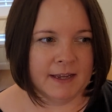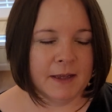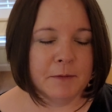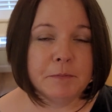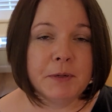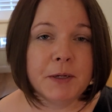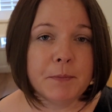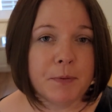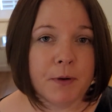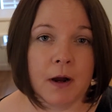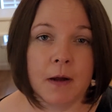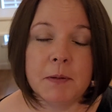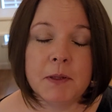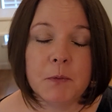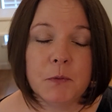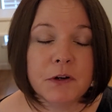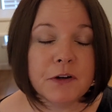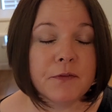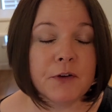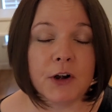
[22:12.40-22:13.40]
But it probably
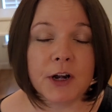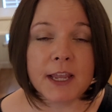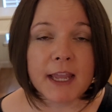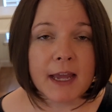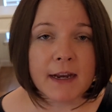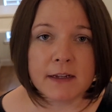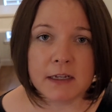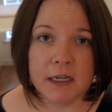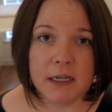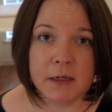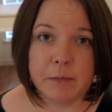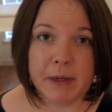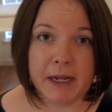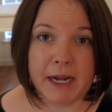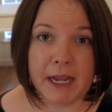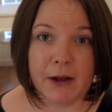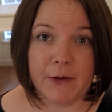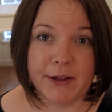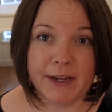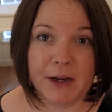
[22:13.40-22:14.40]
would have already gotten cut by
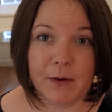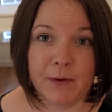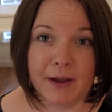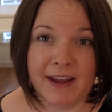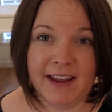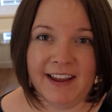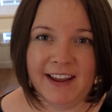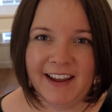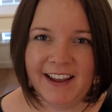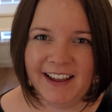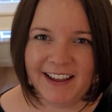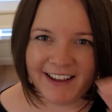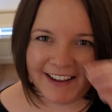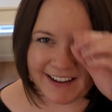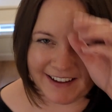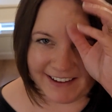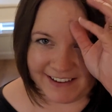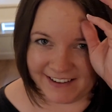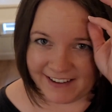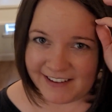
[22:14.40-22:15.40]
now anyway.
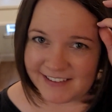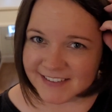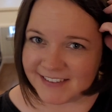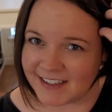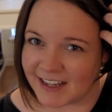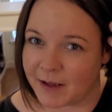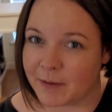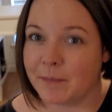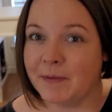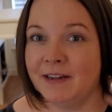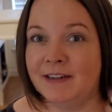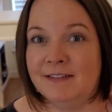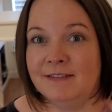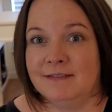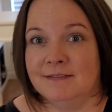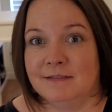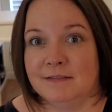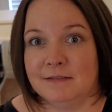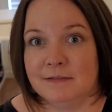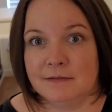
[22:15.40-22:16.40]
I mean,
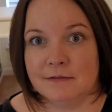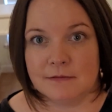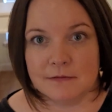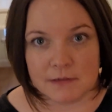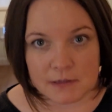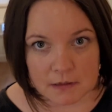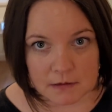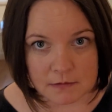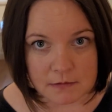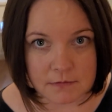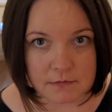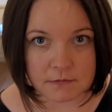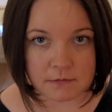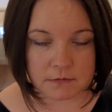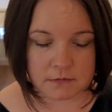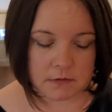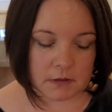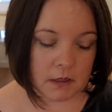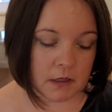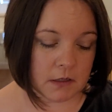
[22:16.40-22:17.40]
you know,
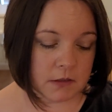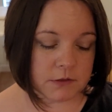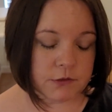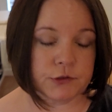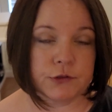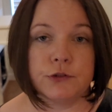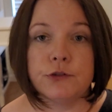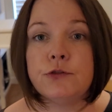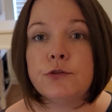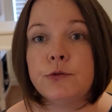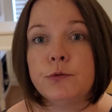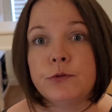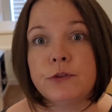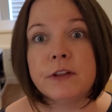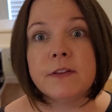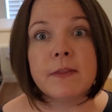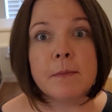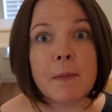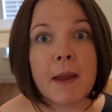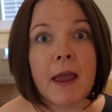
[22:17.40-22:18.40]
it's the truth
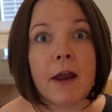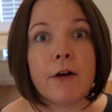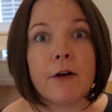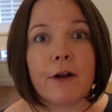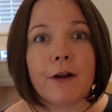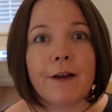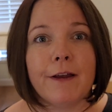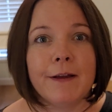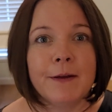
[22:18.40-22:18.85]
of the matter.